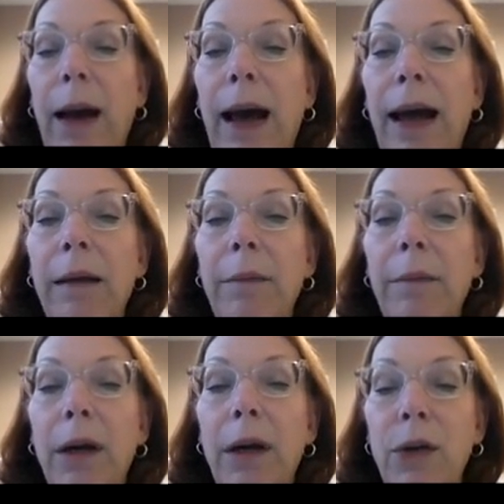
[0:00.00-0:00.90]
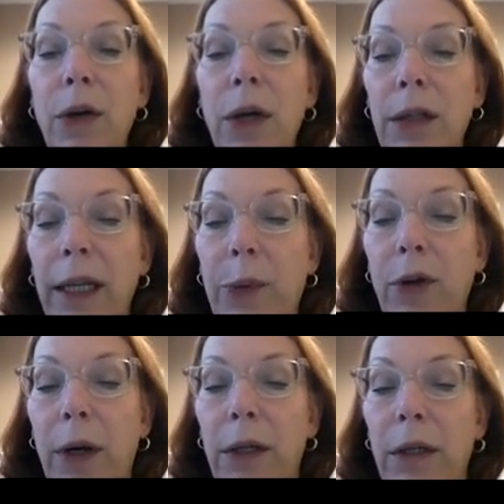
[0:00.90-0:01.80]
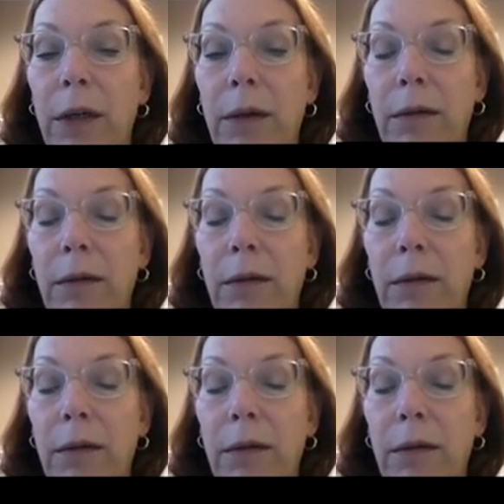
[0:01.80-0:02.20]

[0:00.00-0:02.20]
the bottom here, you can click to preview it.